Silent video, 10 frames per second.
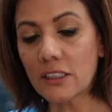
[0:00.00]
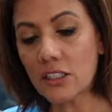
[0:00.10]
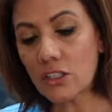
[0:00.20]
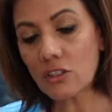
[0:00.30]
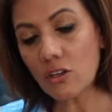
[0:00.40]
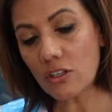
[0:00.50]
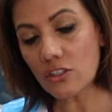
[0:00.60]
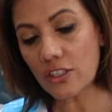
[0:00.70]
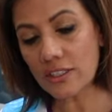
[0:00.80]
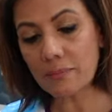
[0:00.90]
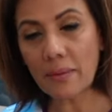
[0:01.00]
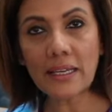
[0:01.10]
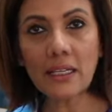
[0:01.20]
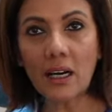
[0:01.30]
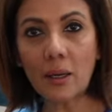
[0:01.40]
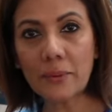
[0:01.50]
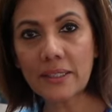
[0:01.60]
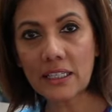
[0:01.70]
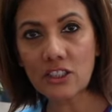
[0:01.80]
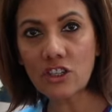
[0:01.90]
This is not just makeup,
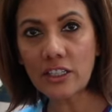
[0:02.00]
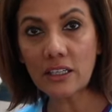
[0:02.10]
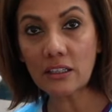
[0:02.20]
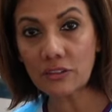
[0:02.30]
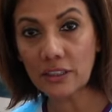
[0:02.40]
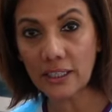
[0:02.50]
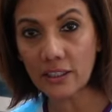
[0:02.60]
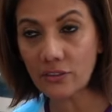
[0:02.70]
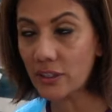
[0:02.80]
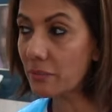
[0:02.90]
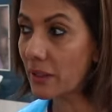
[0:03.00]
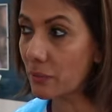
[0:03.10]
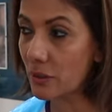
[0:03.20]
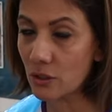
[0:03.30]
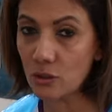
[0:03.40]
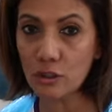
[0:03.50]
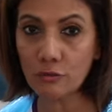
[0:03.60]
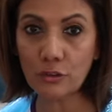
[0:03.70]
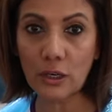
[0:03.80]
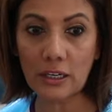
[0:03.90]
it's actually an aftercare cream that we use for